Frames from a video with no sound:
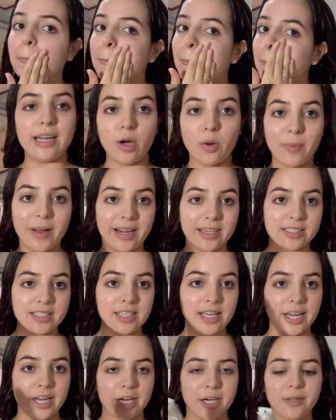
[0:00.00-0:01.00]
Now back to
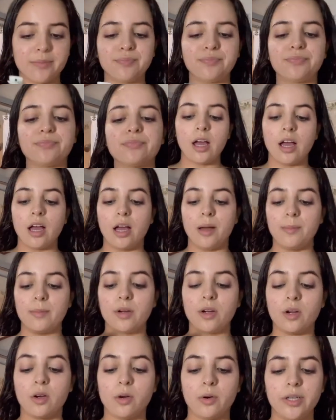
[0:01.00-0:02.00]
the hair. I'm
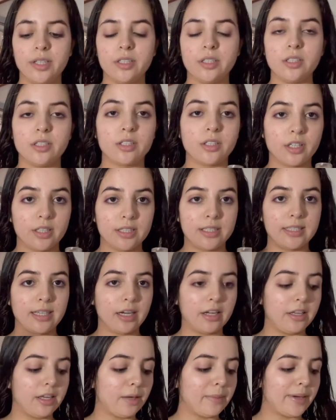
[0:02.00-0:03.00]
going to start
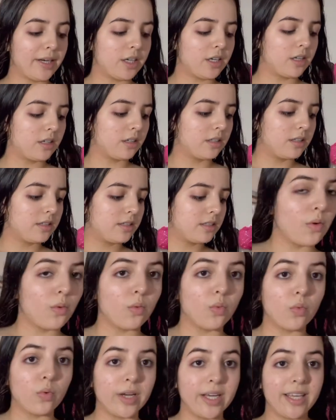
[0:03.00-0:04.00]
styling my curls
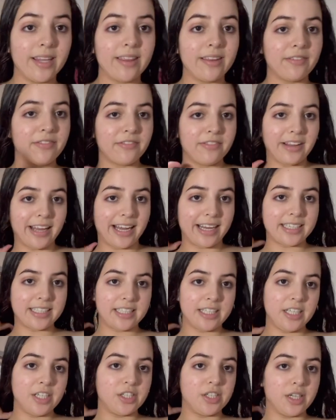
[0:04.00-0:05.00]
with
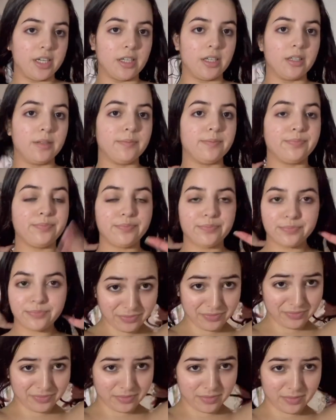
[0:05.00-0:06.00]
flaxseed gel,
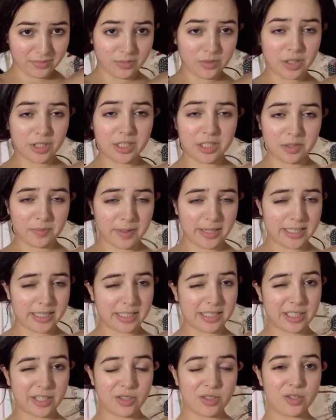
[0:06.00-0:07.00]
which is
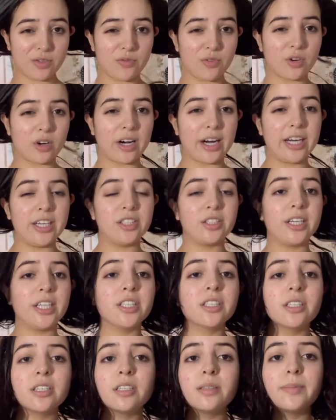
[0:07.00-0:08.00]
basically also for
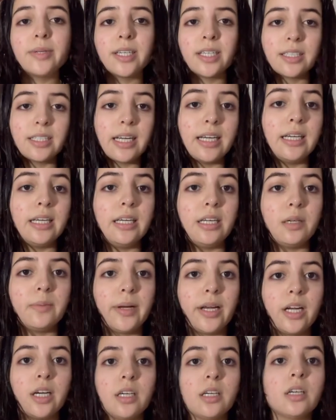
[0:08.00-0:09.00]
hydration because I need my
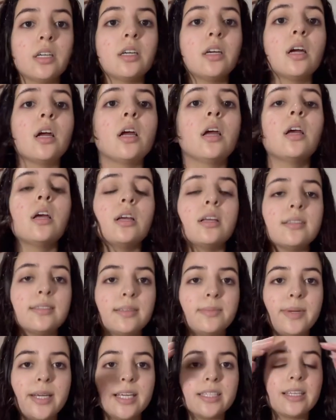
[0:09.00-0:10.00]
hair to
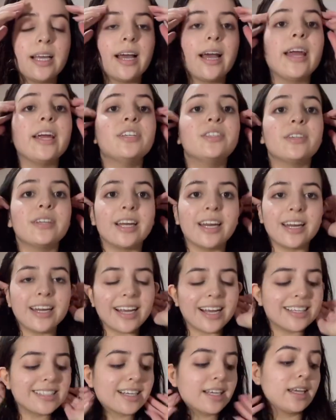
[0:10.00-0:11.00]
be as hydrated
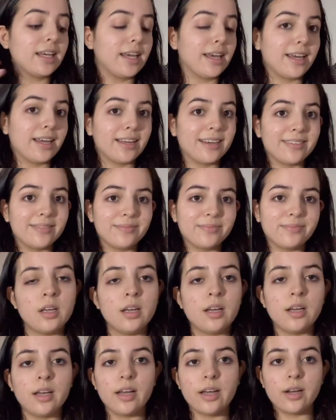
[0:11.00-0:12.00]
as I can.
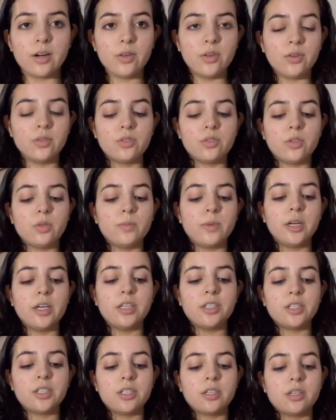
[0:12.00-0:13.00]
I don't use too
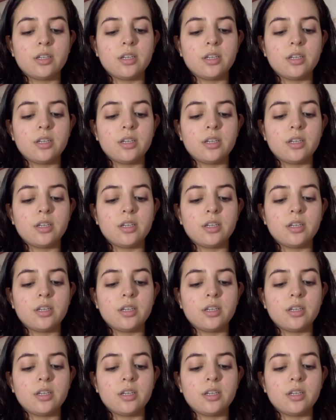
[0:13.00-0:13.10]
much.